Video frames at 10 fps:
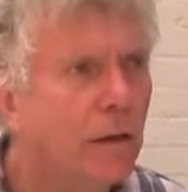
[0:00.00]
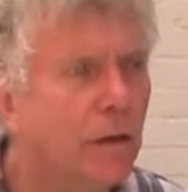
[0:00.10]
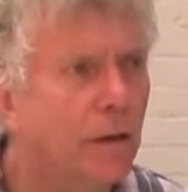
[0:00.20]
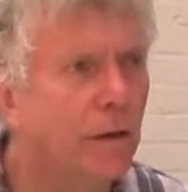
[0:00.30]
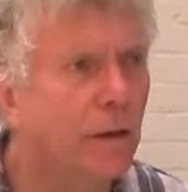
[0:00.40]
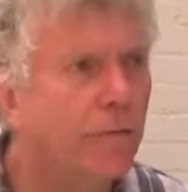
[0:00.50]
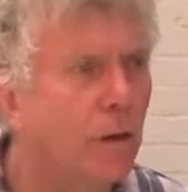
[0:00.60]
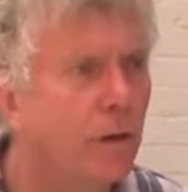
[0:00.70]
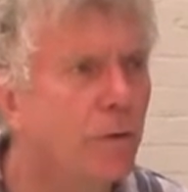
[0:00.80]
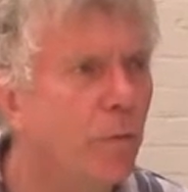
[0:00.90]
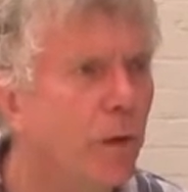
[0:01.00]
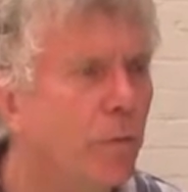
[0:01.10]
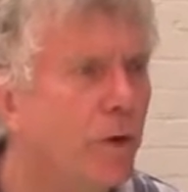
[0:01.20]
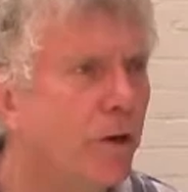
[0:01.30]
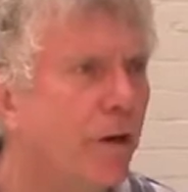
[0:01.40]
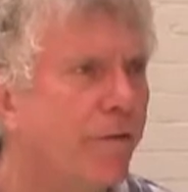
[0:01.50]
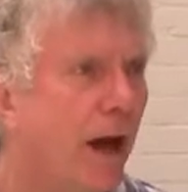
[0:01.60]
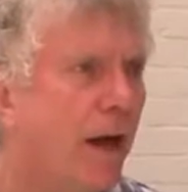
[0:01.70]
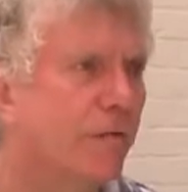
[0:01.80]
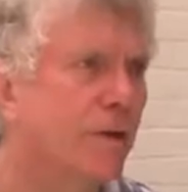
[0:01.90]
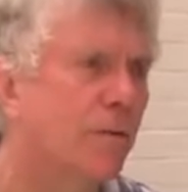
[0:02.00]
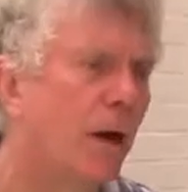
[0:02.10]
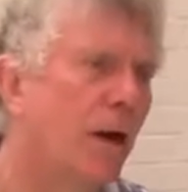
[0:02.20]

You know, if you're working with the under fives as well.